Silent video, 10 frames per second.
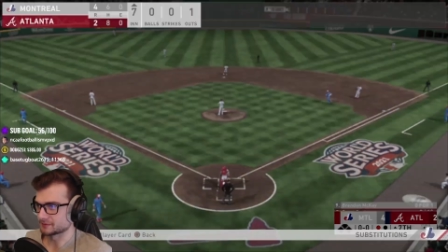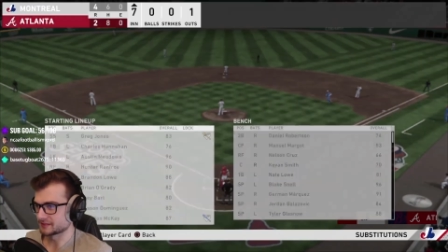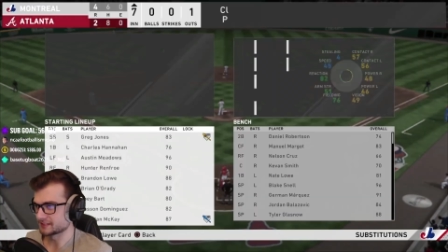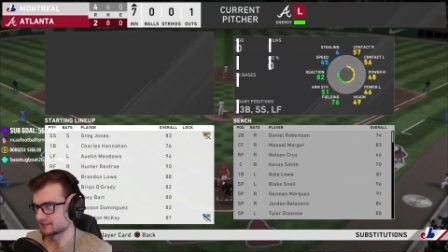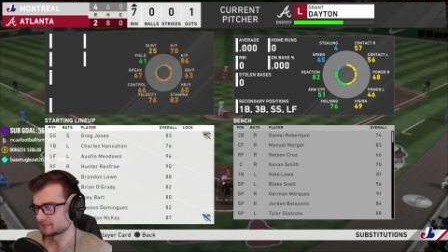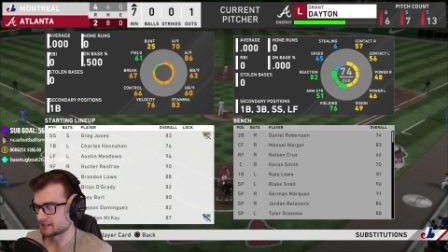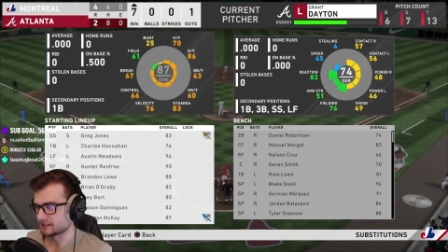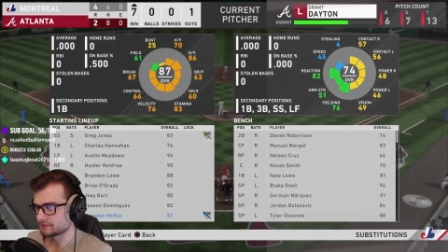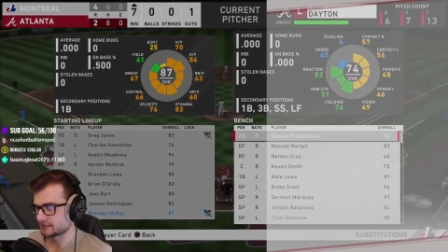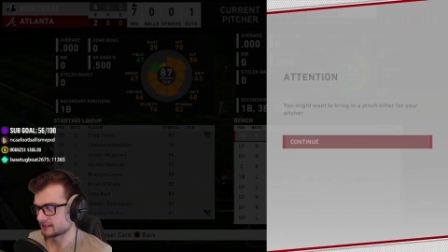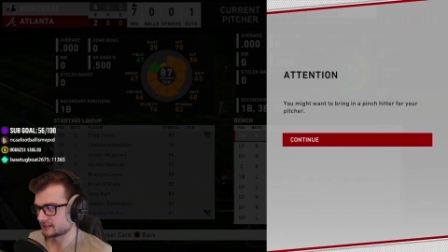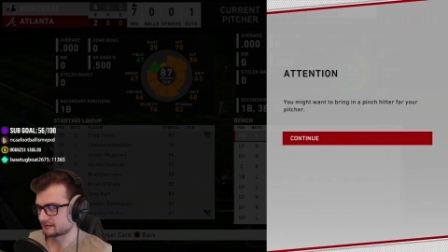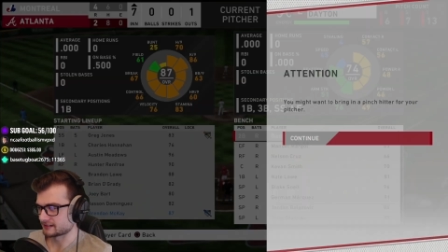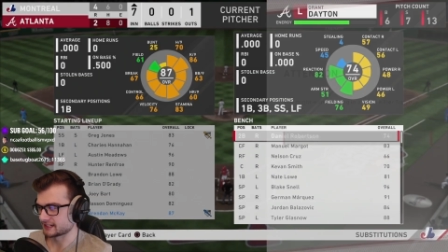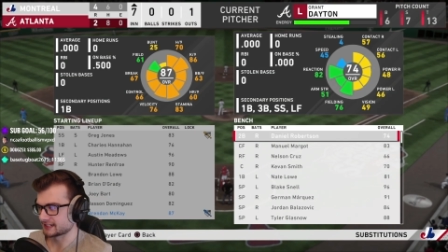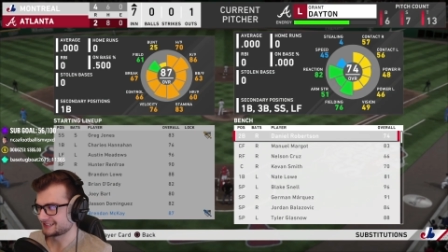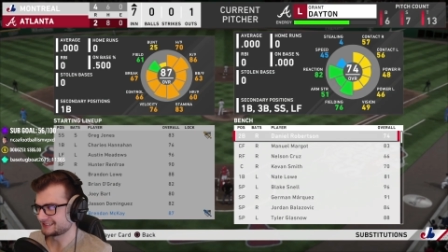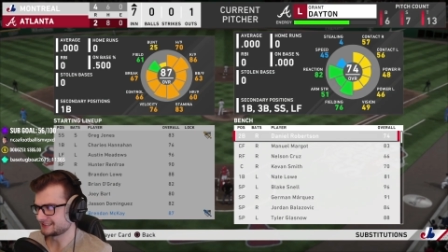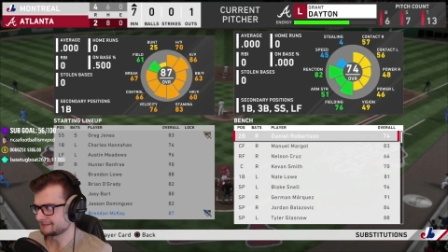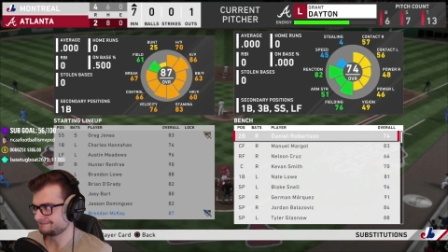with his speed, but all right.
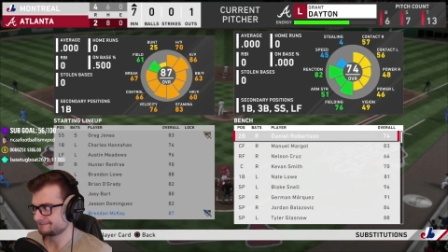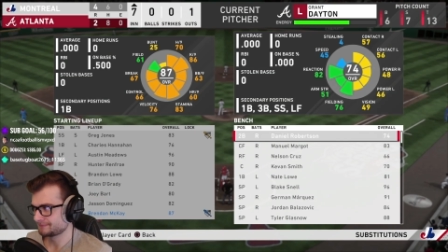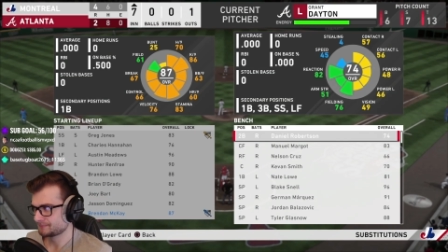Um,